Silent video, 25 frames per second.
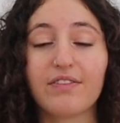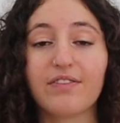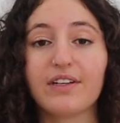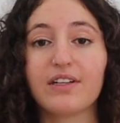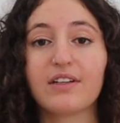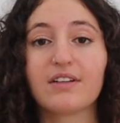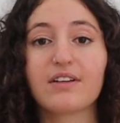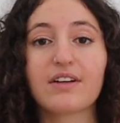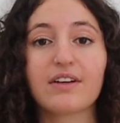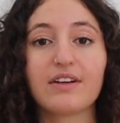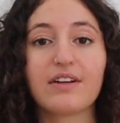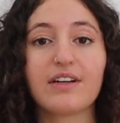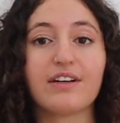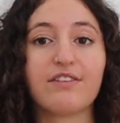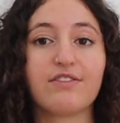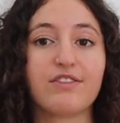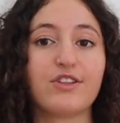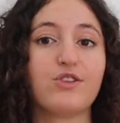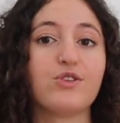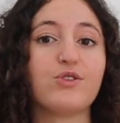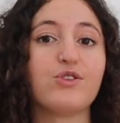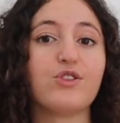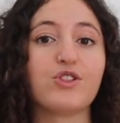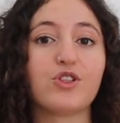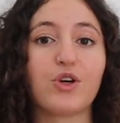feel good, if
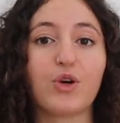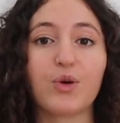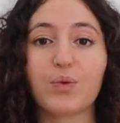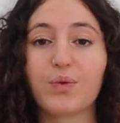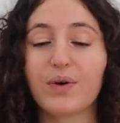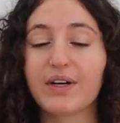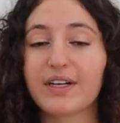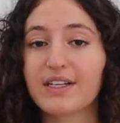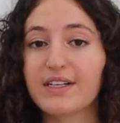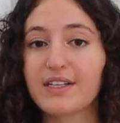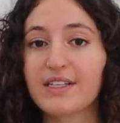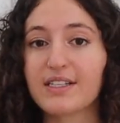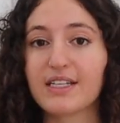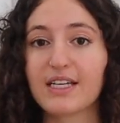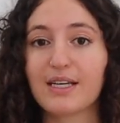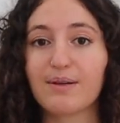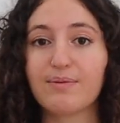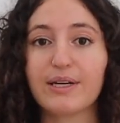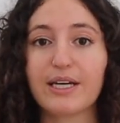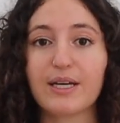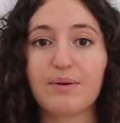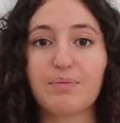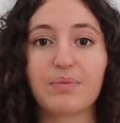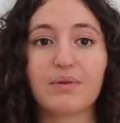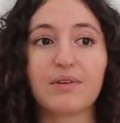you don't want to see
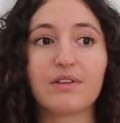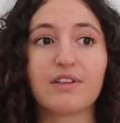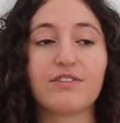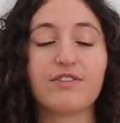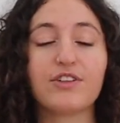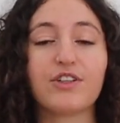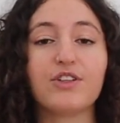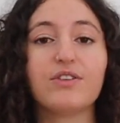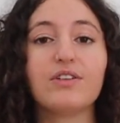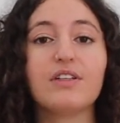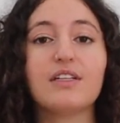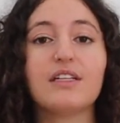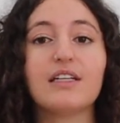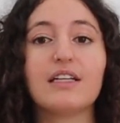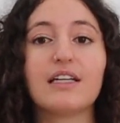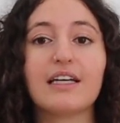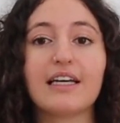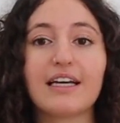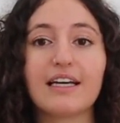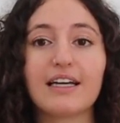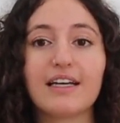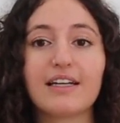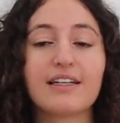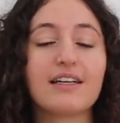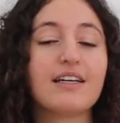people, if you
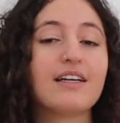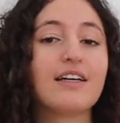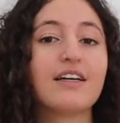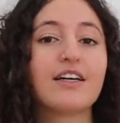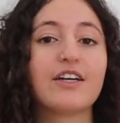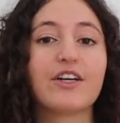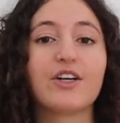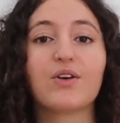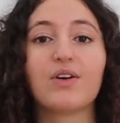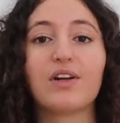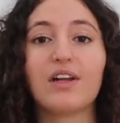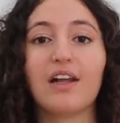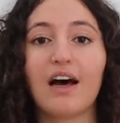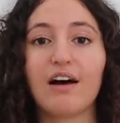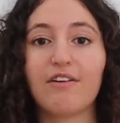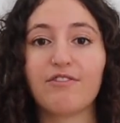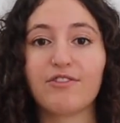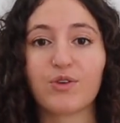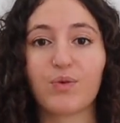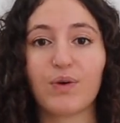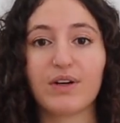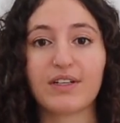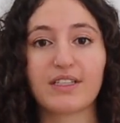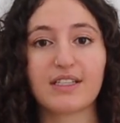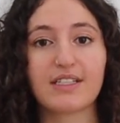need your
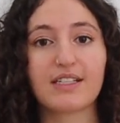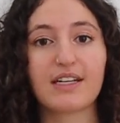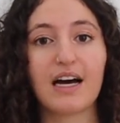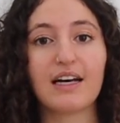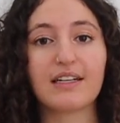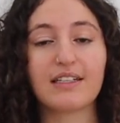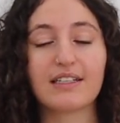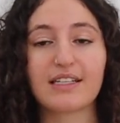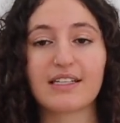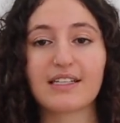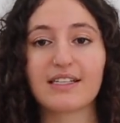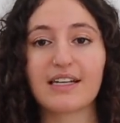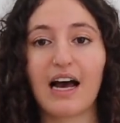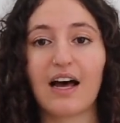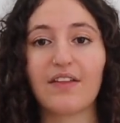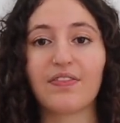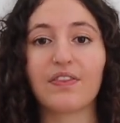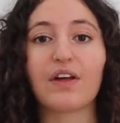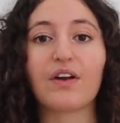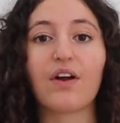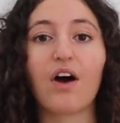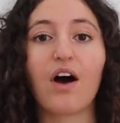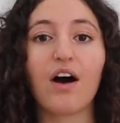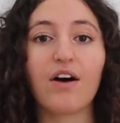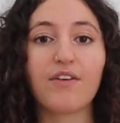loved ones to understand
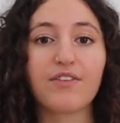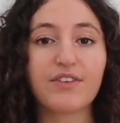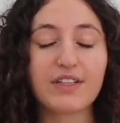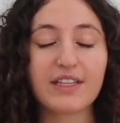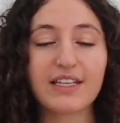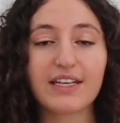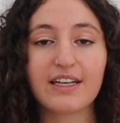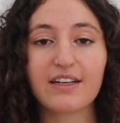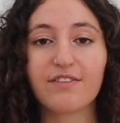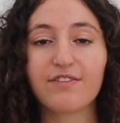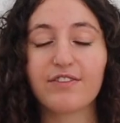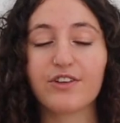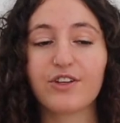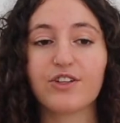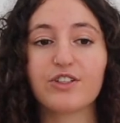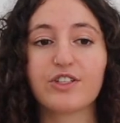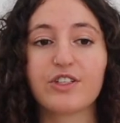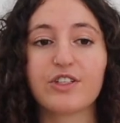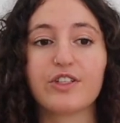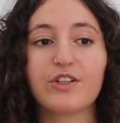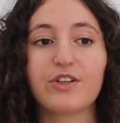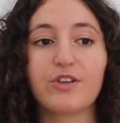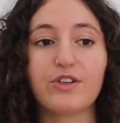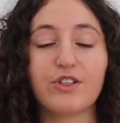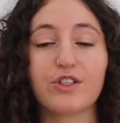that after the
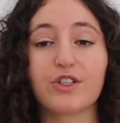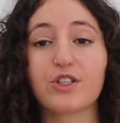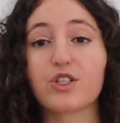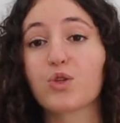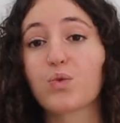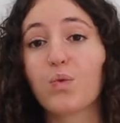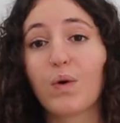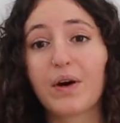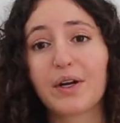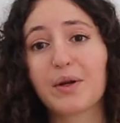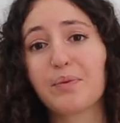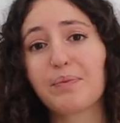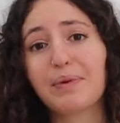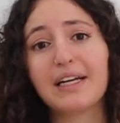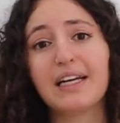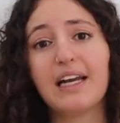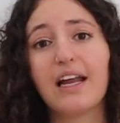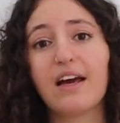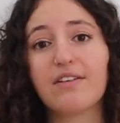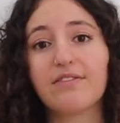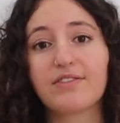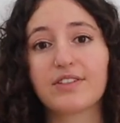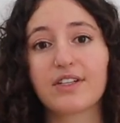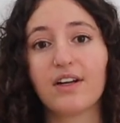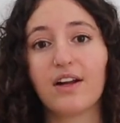infusion you just want to be
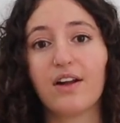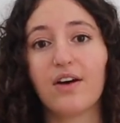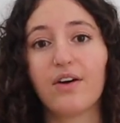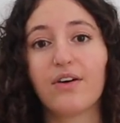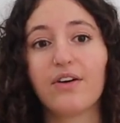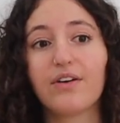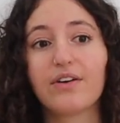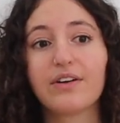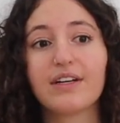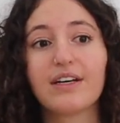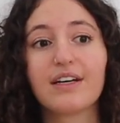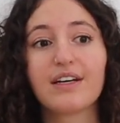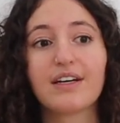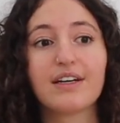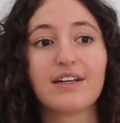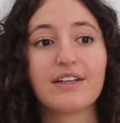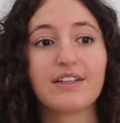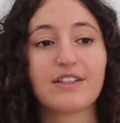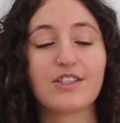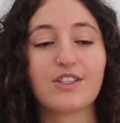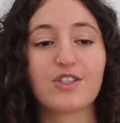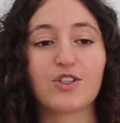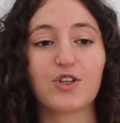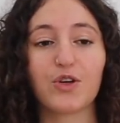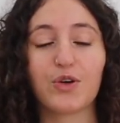left alone
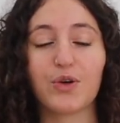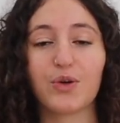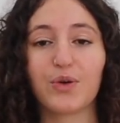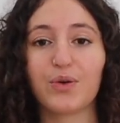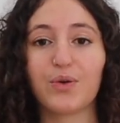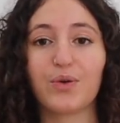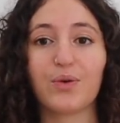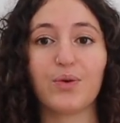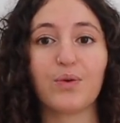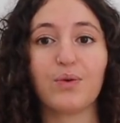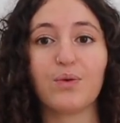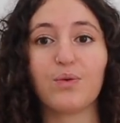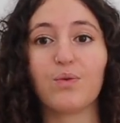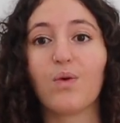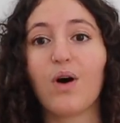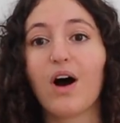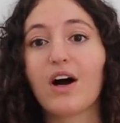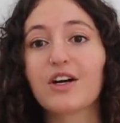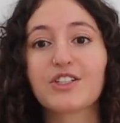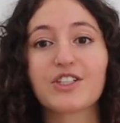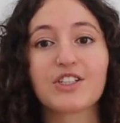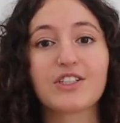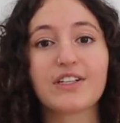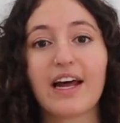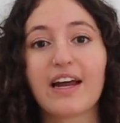to
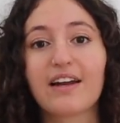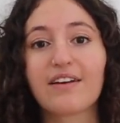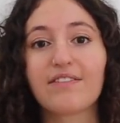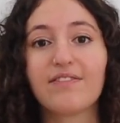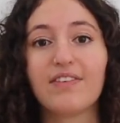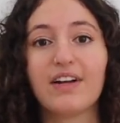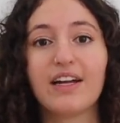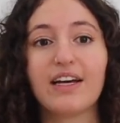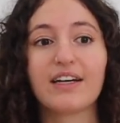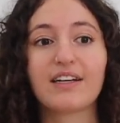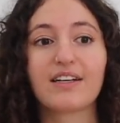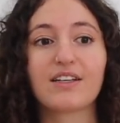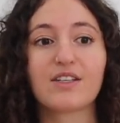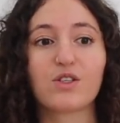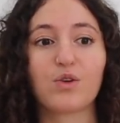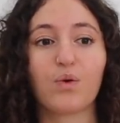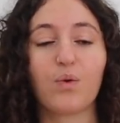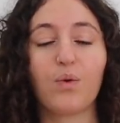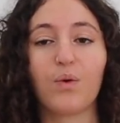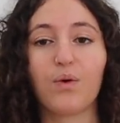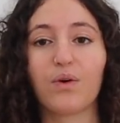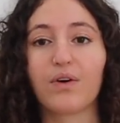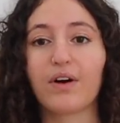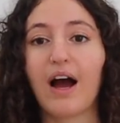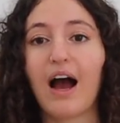watch Netflix
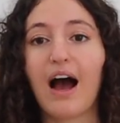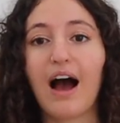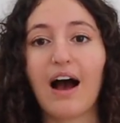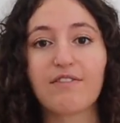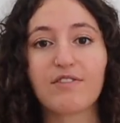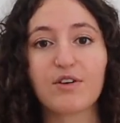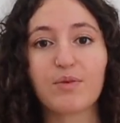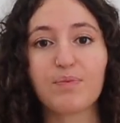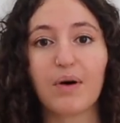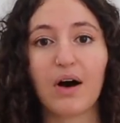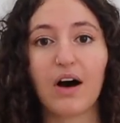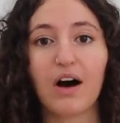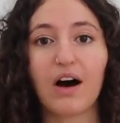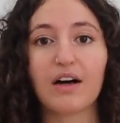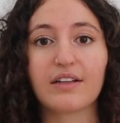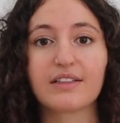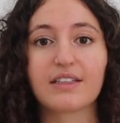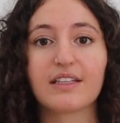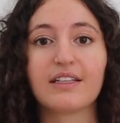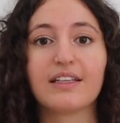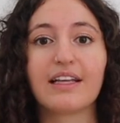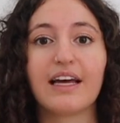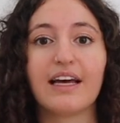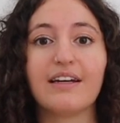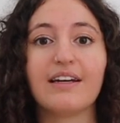or have a bath,
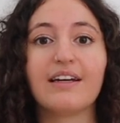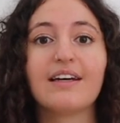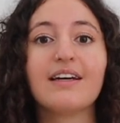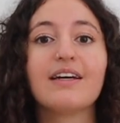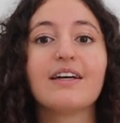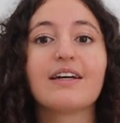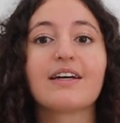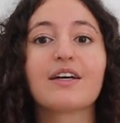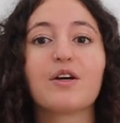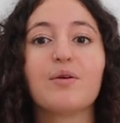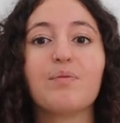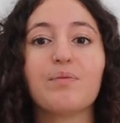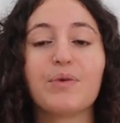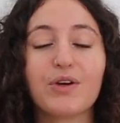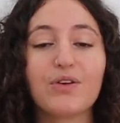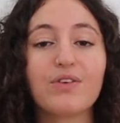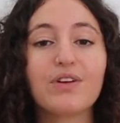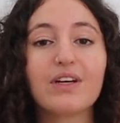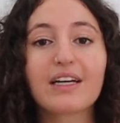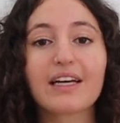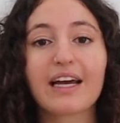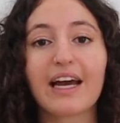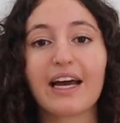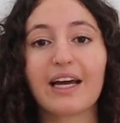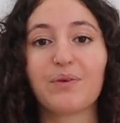then
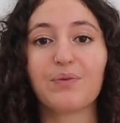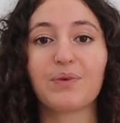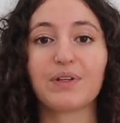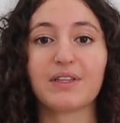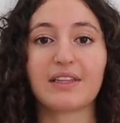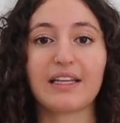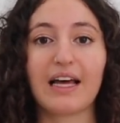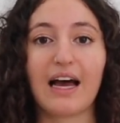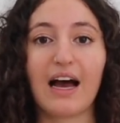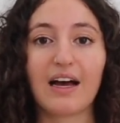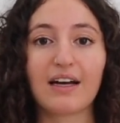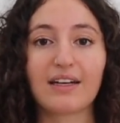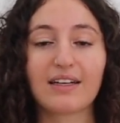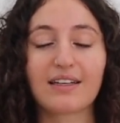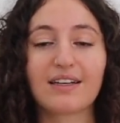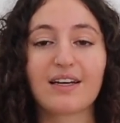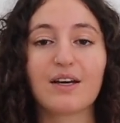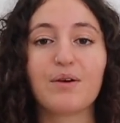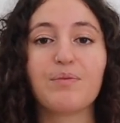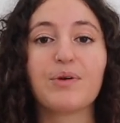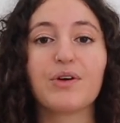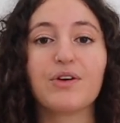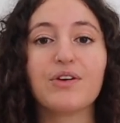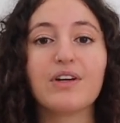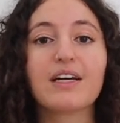communicate with
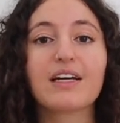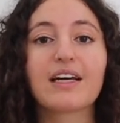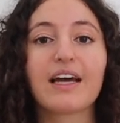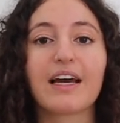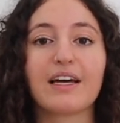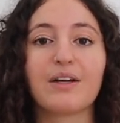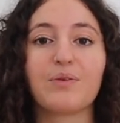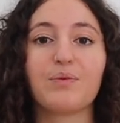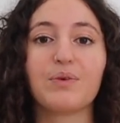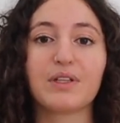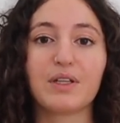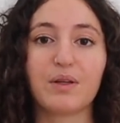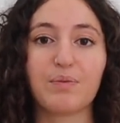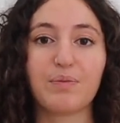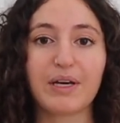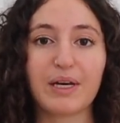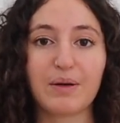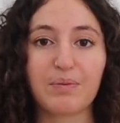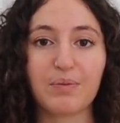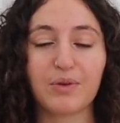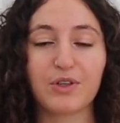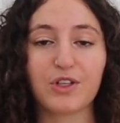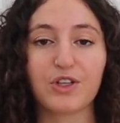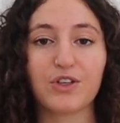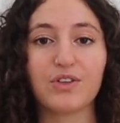the
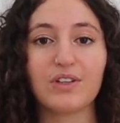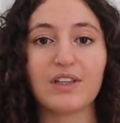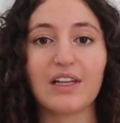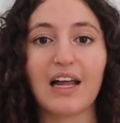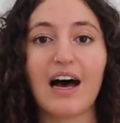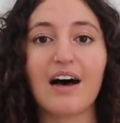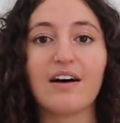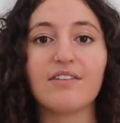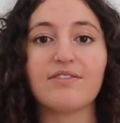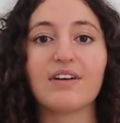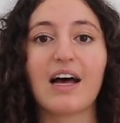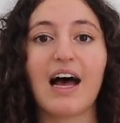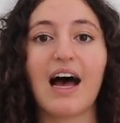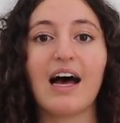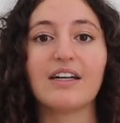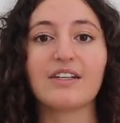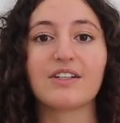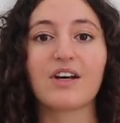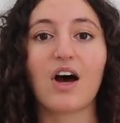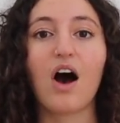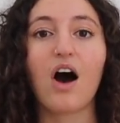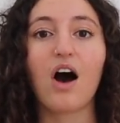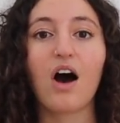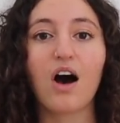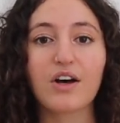people you love and
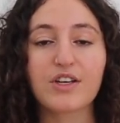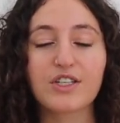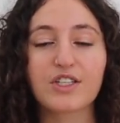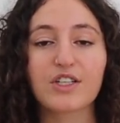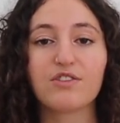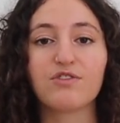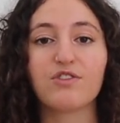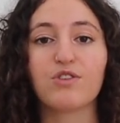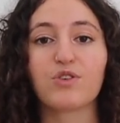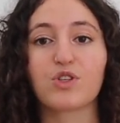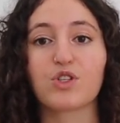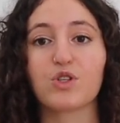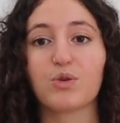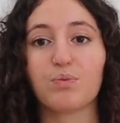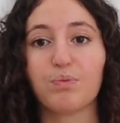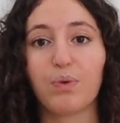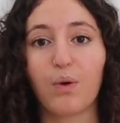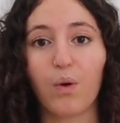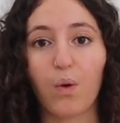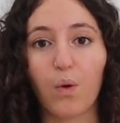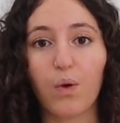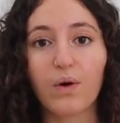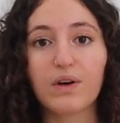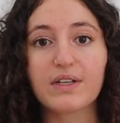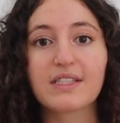ask for
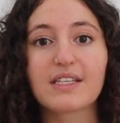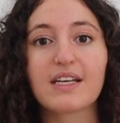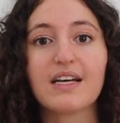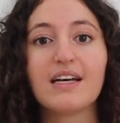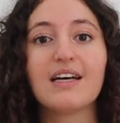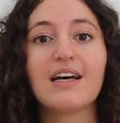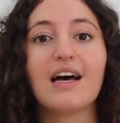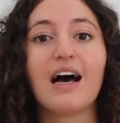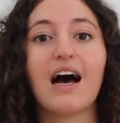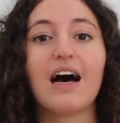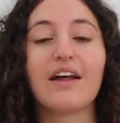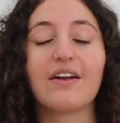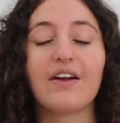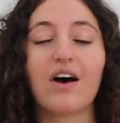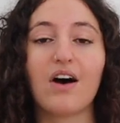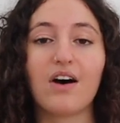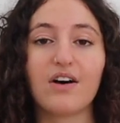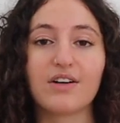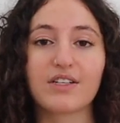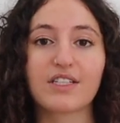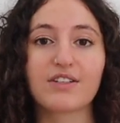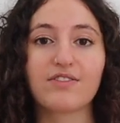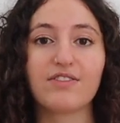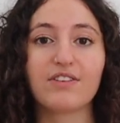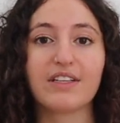support and
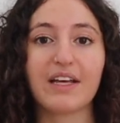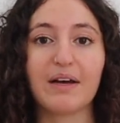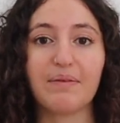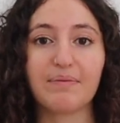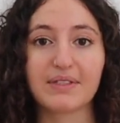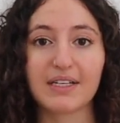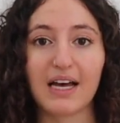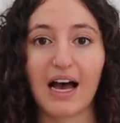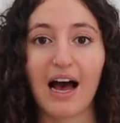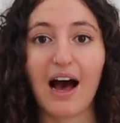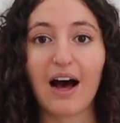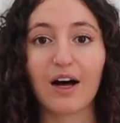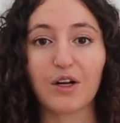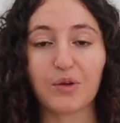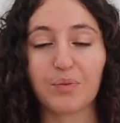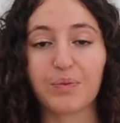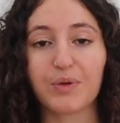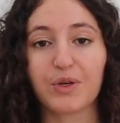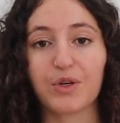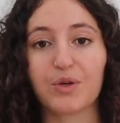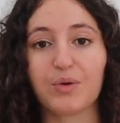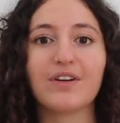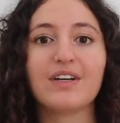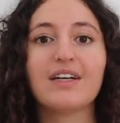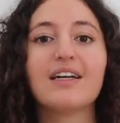ask for them to
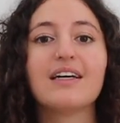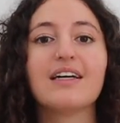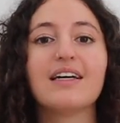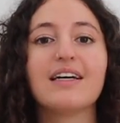help you.